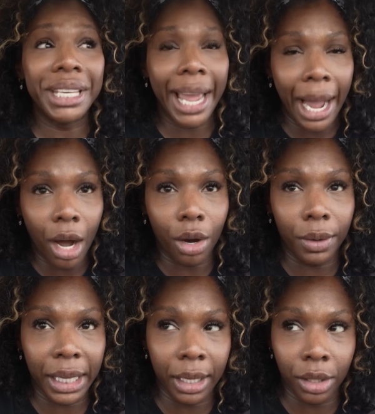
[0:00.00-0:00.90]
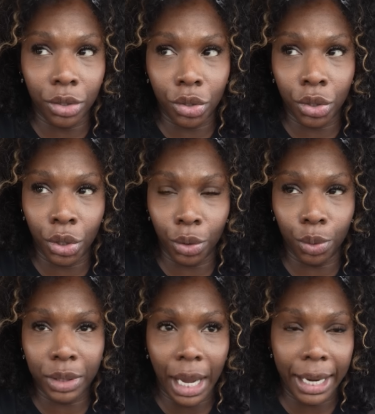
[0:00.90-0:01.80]
now is
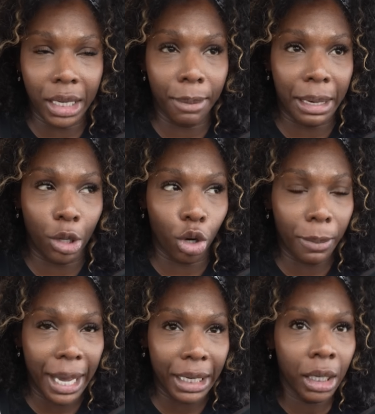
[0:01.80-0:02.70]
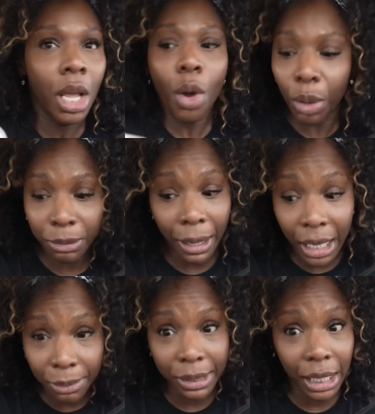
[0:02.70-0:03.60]
to tighten up my lower body, which my
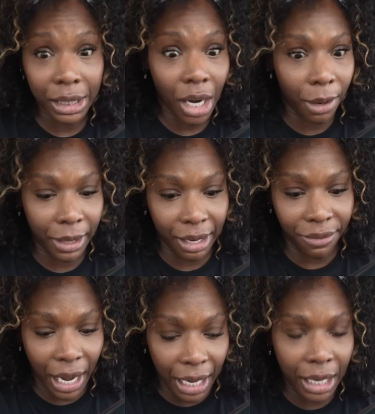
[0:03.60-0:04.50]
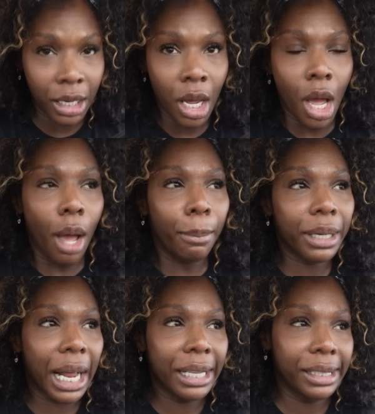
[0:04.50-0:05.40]
husband says is already fine,
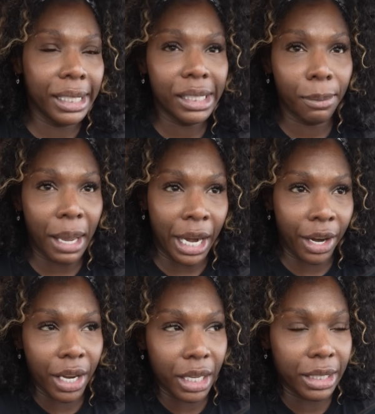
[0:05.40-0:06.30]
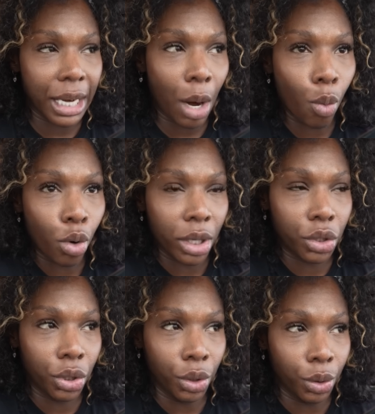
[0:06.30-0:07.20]
but I see some areas that I
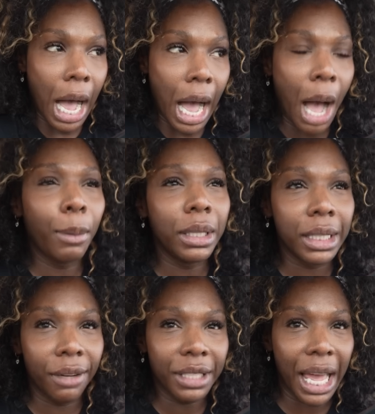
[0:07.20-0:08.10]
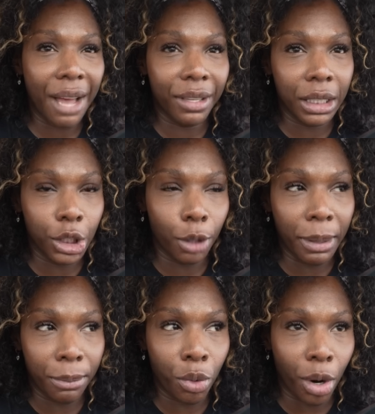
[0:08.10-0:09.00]
would love to have a little
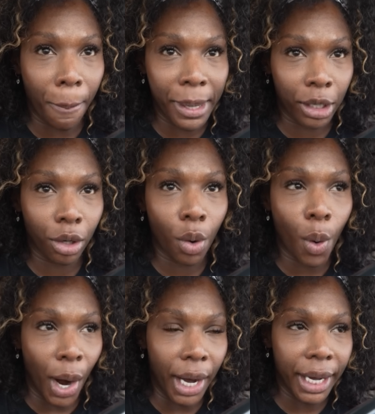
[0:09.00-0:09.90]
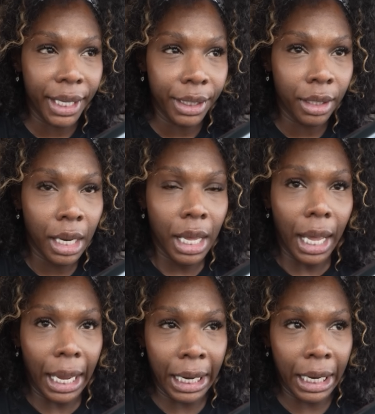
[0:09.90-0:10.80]
bit more bigger quad
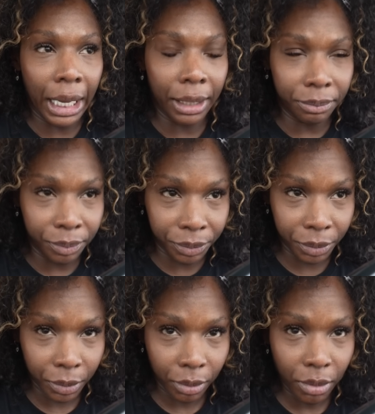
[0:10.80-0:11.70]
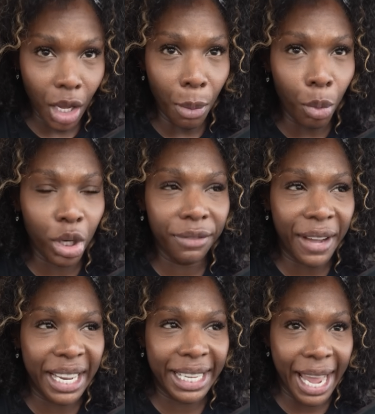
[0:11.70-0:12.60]
and more
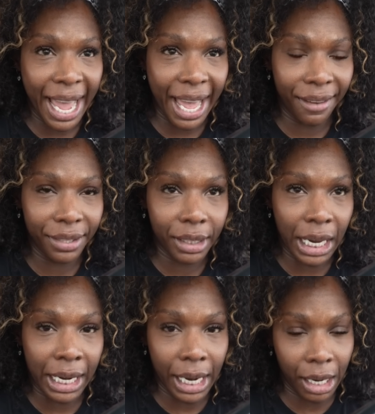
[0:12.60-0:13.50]
defined calves and